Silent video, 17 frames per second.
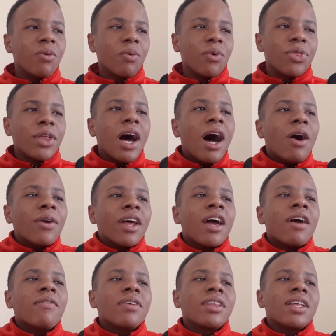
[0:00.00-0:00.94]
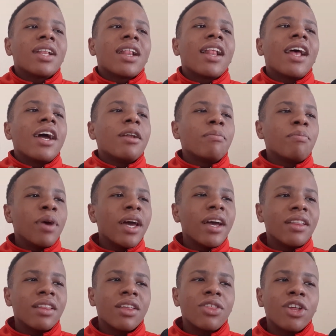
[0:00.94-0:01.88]
without having the client
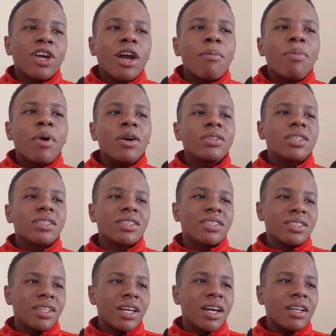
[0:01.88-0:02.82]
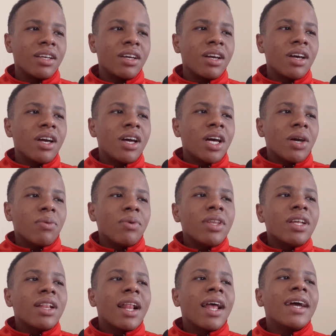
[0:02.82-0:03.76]
pay. And the thing about this is that when
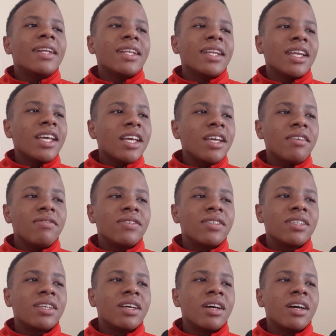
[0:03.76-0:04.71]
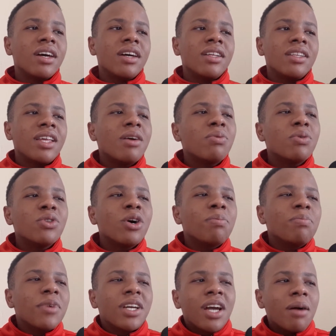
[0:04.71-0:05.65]
the client leaves, they will
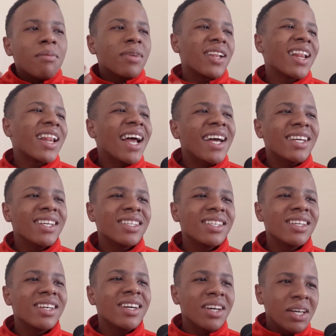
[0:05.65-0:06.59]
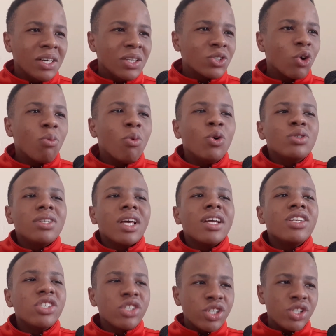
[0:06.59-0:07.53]
not become a client. So most
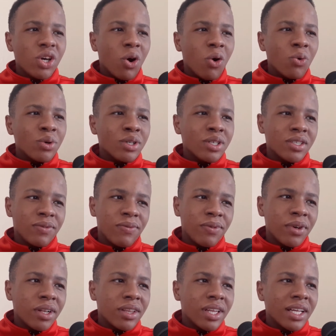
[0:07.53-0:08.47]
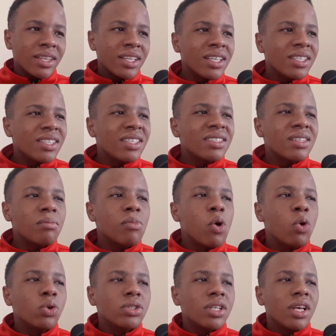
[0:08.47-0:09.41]
agency owners feel that this is the
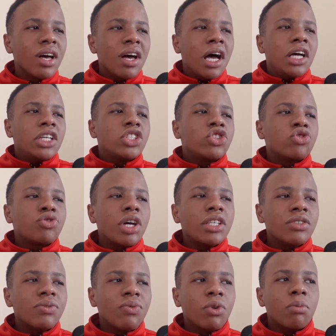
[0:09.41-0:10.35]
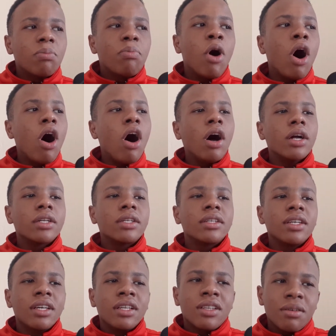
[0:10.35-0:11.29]
most stressful
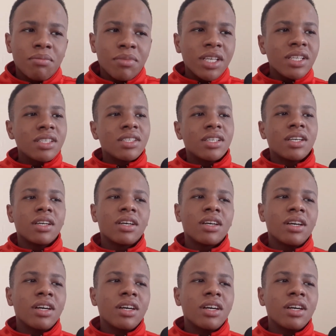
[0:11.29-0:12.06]
part in the meeting,